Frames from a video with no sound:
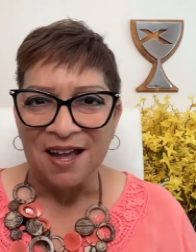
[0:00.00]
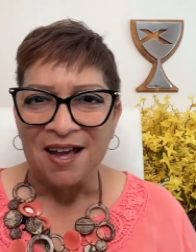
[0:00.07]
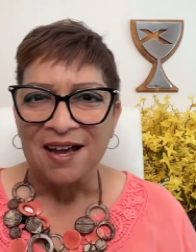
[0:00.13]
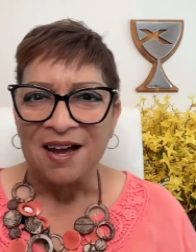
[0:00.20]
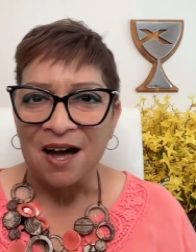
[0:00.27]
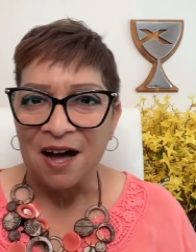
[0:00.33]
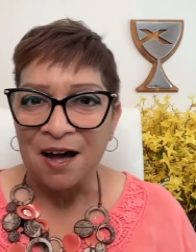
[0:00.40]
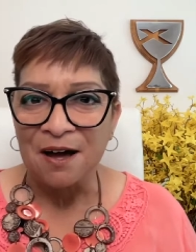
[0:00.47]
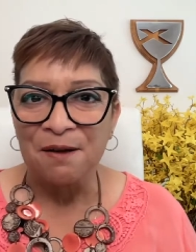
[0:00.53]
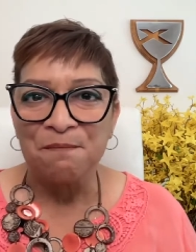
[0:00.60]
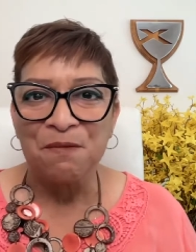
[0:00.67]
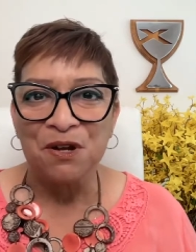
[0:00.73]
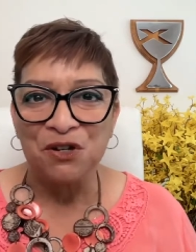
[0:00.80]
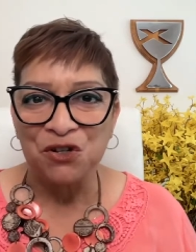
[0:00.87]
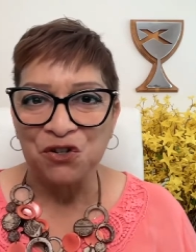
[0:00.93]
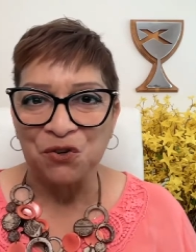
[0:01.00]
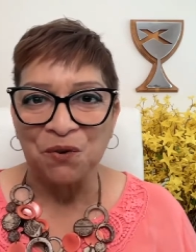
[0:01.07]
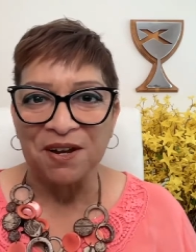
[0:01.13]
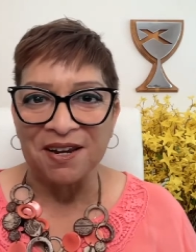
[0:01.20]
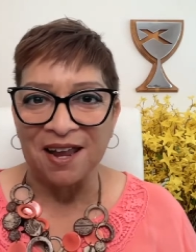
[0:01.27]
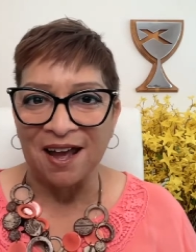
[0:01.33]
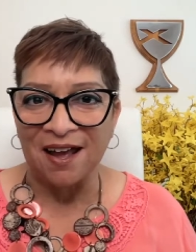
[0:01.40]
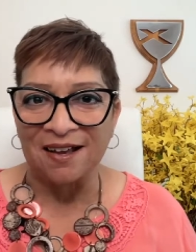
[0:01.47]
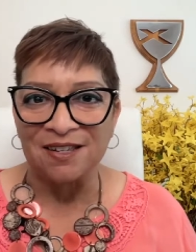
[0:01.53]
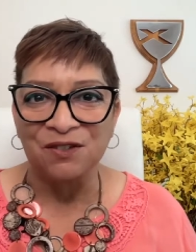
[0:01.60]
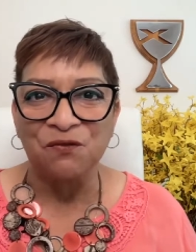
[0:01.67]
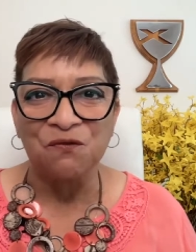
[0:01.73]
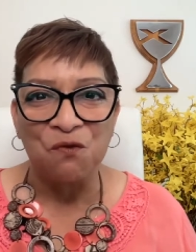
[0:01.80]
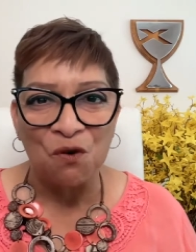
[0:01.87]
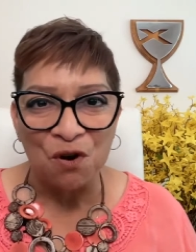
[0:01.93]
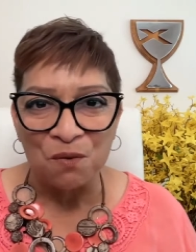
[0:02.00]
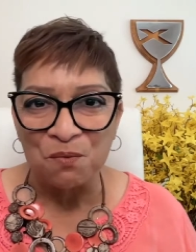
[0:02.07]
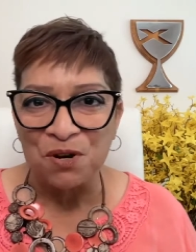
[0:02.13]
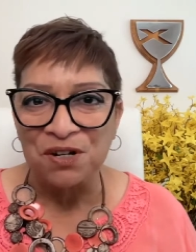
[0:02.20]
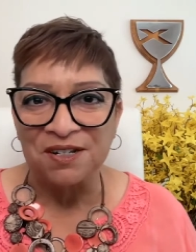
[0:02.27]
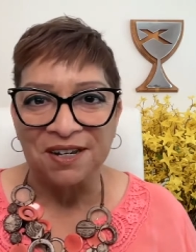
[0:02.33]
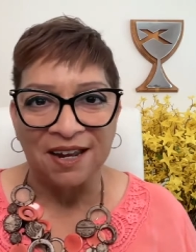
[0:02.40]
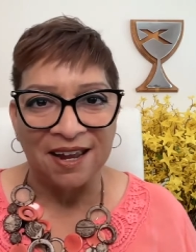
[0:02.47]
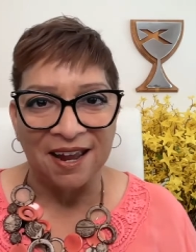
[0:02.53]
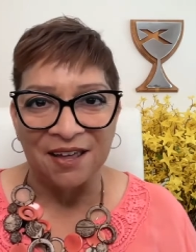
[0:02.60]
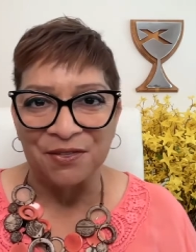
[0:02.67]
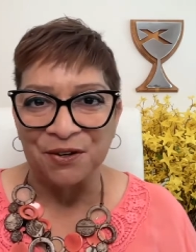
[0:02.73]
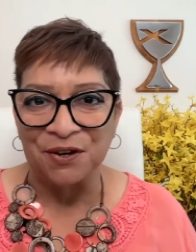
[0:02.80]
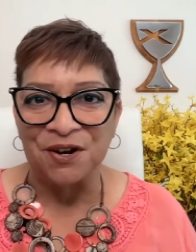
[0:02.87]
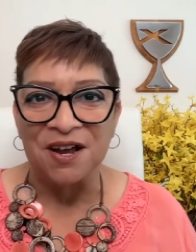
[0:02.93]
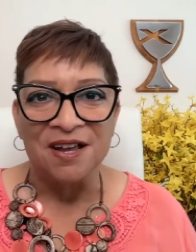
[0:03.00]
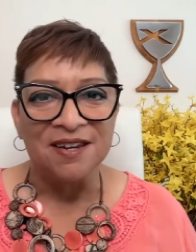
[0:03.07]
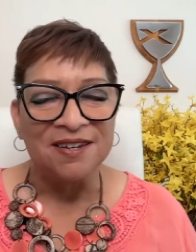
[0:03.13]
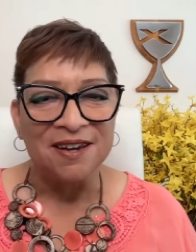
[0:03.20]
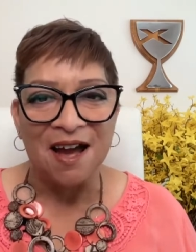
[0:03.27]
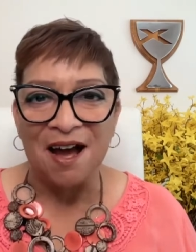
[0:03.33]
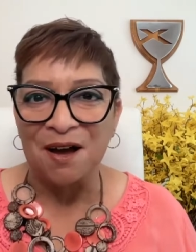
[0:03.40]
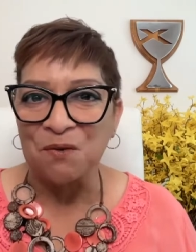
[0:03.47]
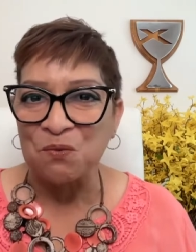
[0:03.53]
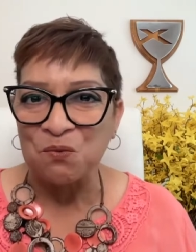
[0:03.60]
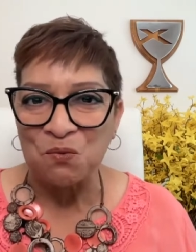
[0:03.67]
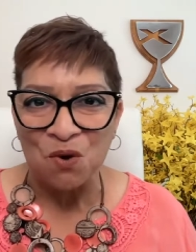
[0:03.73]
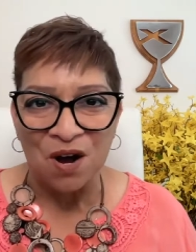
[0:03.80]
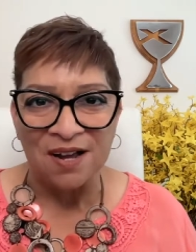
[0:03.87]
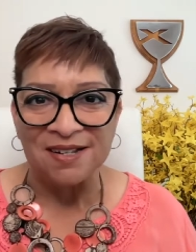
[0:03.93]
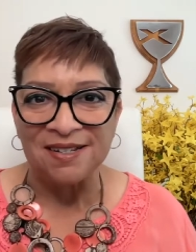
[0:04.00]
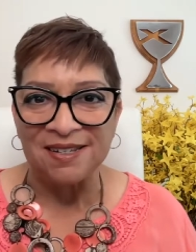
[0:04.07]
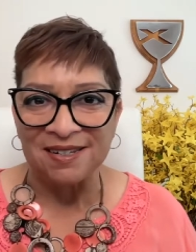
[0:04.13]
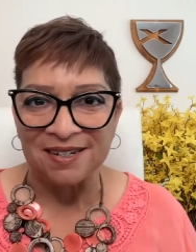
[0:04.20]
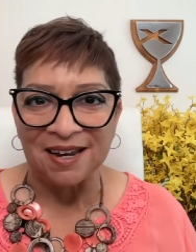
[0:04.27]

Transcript: Come join us. Forward together, not one step